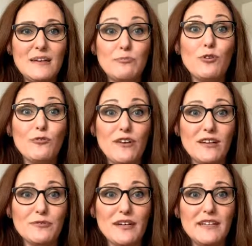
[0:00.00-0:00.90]

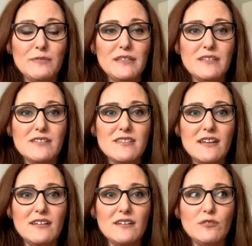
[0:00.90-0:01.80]
profile, right? Because
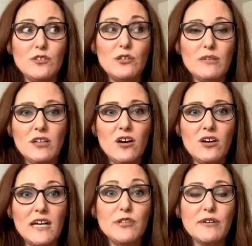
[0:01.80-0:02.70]
then, do you
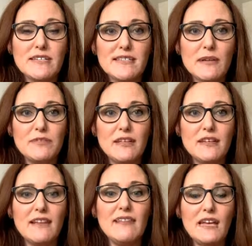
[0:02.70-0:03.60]
belong? Are you accepted?
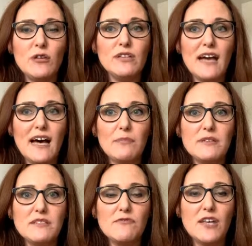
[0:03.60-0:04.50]
And that only
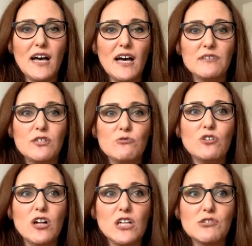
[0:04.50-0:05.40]
happens if you have a true
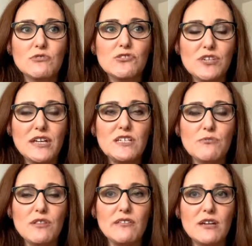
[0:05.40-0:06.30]
cultural change
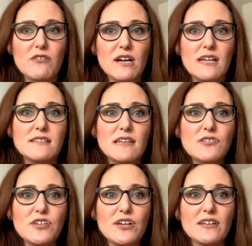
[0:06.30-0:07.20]
within the
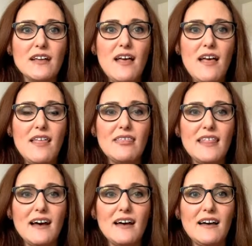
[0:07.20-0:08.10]
organization,
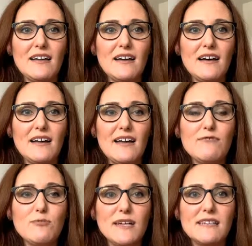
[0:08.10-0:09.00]
that
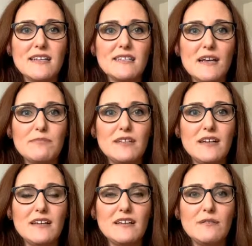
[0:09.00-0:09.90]
everybody's
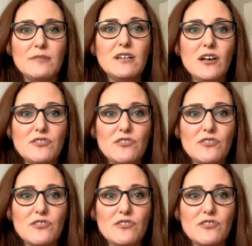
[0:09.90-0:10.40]
accepted because of